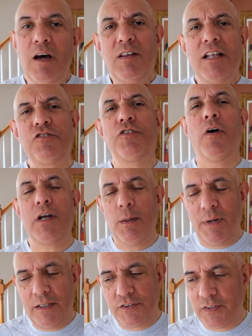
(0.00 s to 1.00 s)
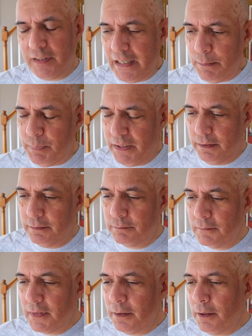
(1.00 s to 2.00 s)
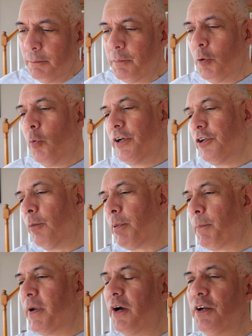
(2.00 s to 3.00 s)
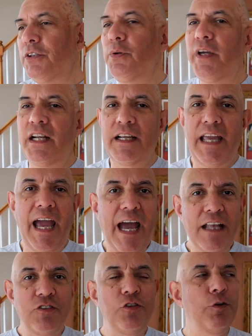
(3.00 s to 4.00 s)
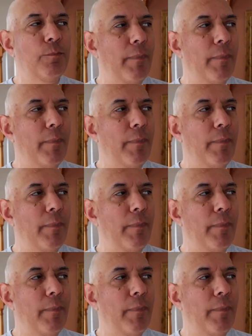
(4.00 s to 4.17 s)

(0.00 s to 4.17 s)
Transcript: Now let's talk about sleeping when you're preparing to get a cat, you